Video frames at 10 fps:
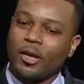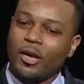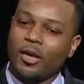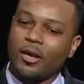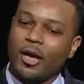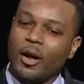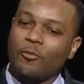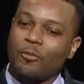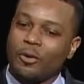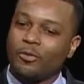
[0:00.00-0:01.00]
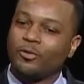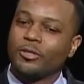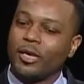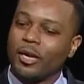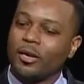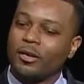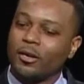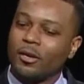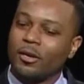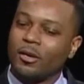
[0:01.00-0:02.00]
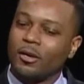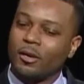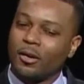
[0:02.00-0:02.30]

and I remember you saying a